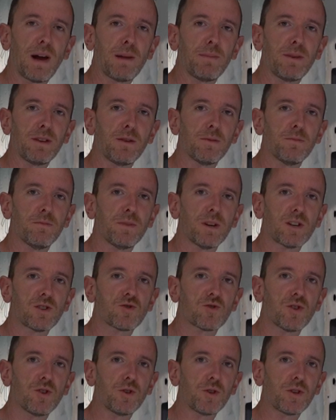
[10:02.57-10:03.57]
aluminium
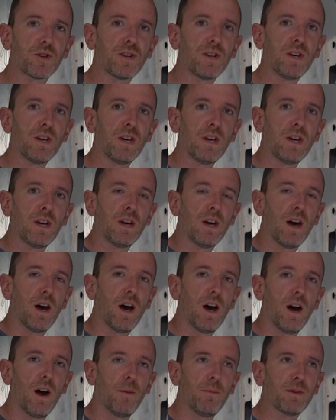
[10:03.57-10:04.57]
extrusion.
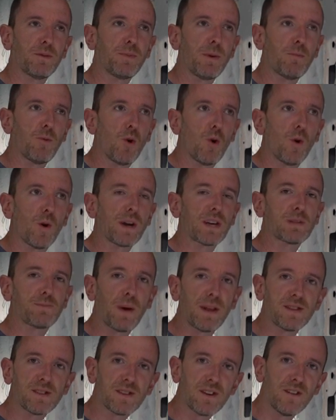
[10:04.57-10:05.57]
It's a bit more
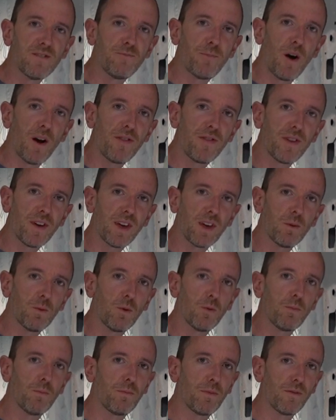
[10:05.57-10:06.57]
expensive, but I think it
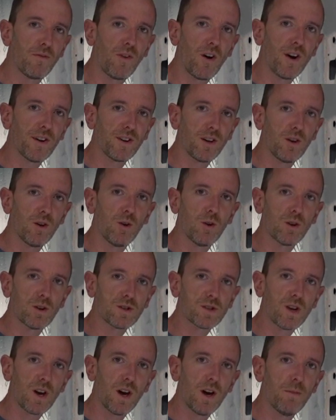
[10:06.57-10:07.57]
will provide a longer
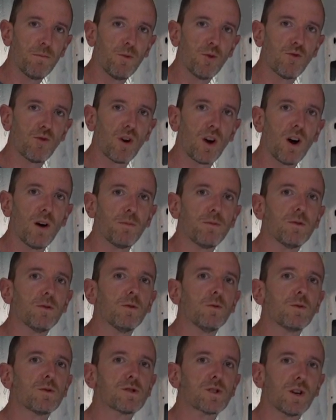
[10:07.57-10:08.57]
term, more
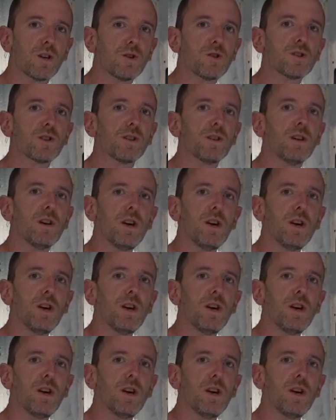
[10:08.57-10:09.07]
reliable solution.